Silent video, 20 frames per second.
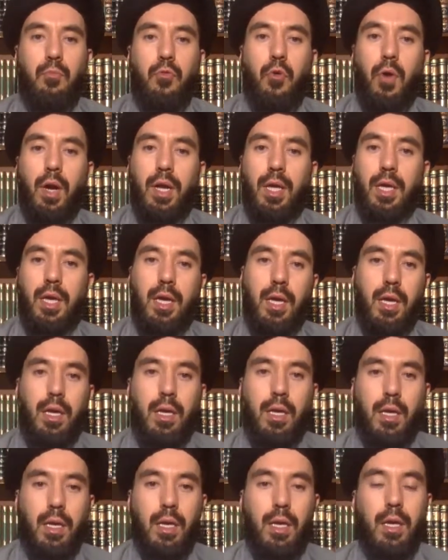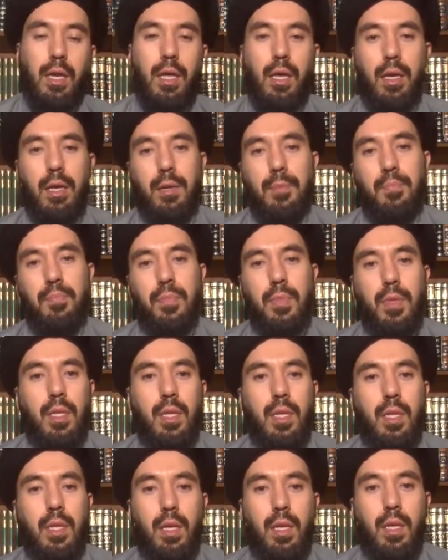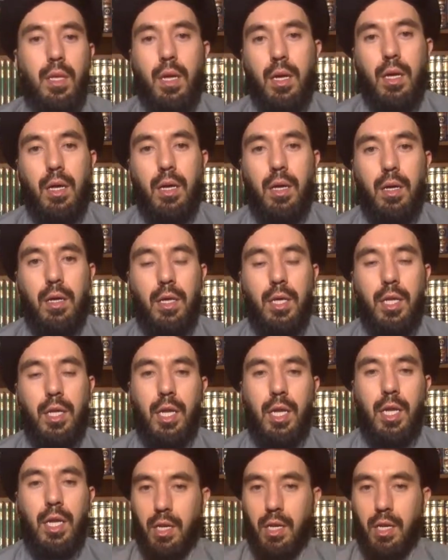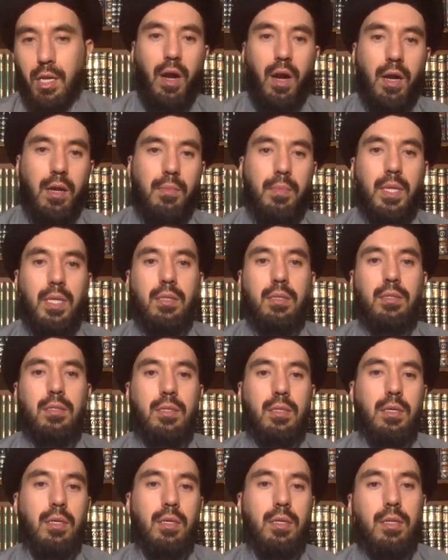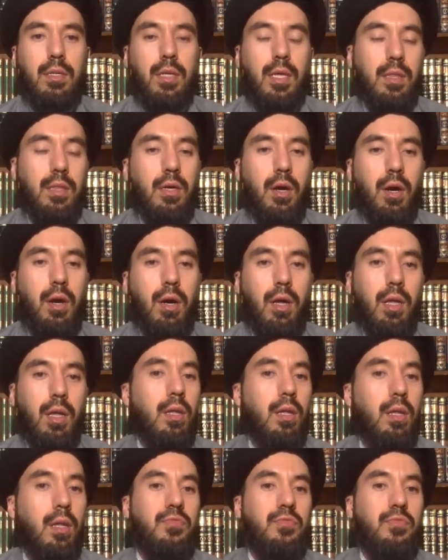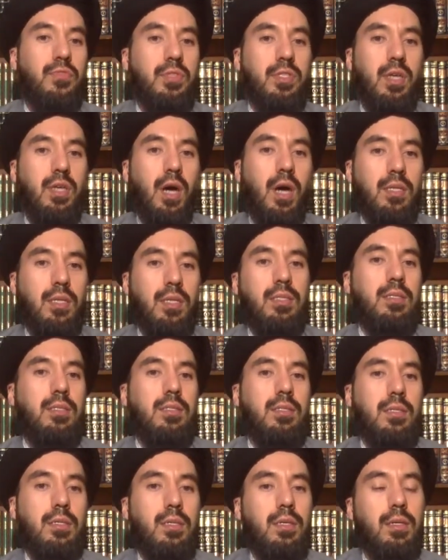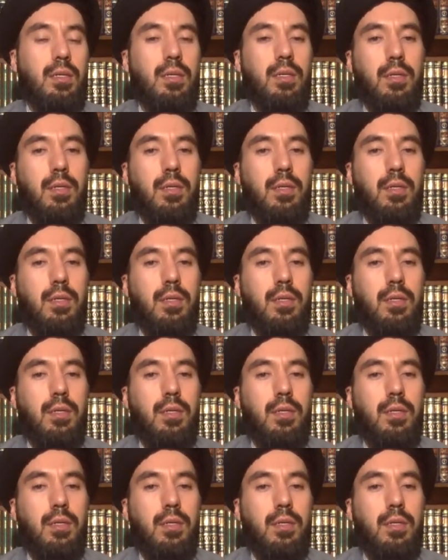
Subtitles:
working in an environment that there are a lot of dusts,